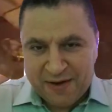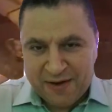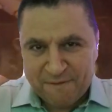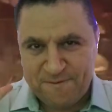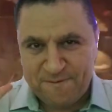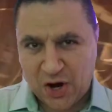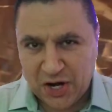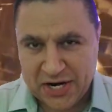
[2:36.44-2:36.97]

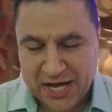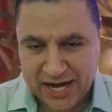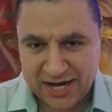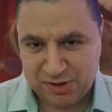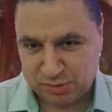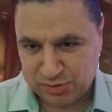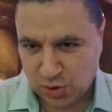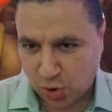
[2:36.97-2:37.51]

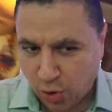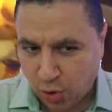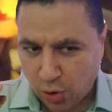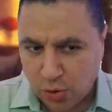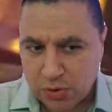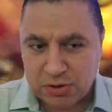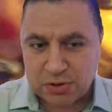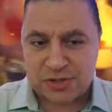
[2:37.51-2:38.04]
FunHouse.
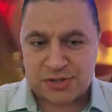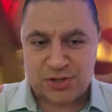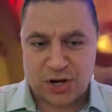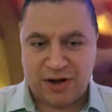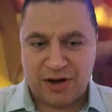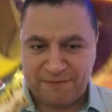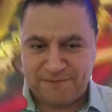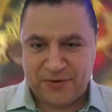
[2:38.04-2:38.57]
Owners
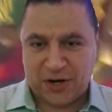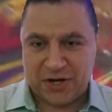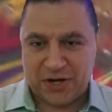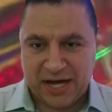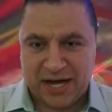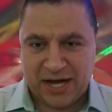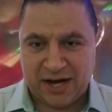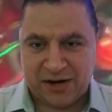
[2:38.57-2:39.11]
of
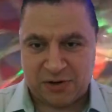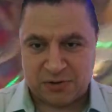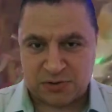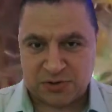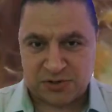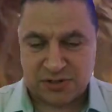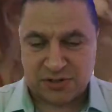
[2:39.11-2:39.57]
FunHouse